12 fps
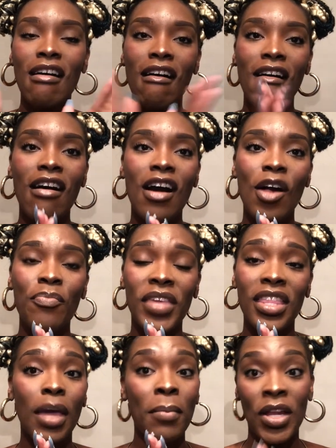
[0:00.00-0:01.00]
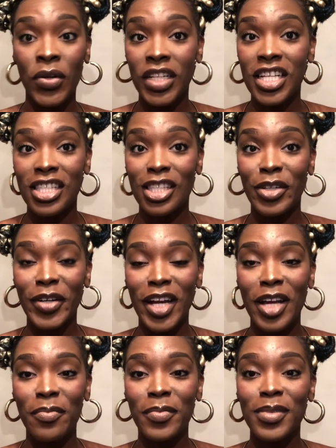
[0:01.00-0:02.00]
and they met on
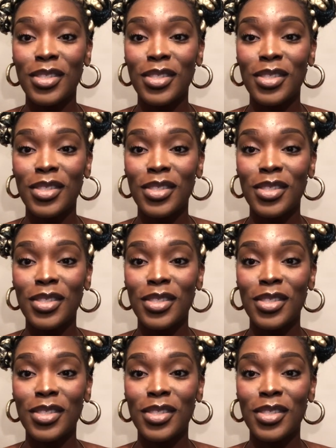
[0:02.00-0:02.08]
Instagram.